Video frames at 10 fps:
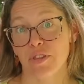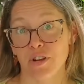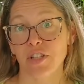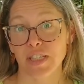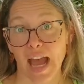
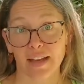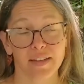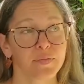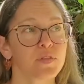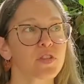their snack.
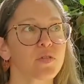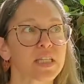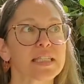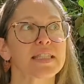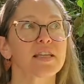So
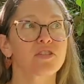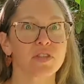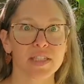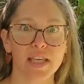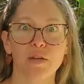these things are the
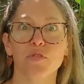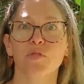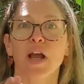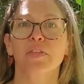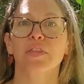same
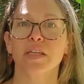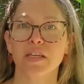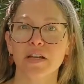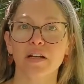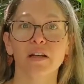throughout the
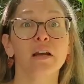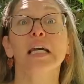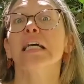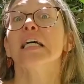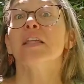year.
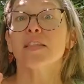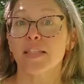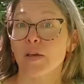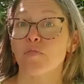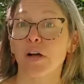The
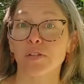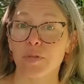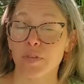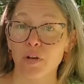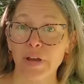same follows
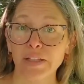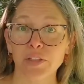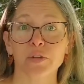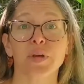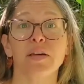with our
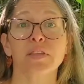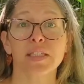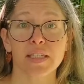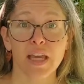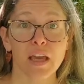menu. We have the
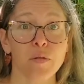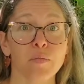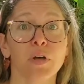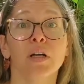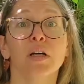same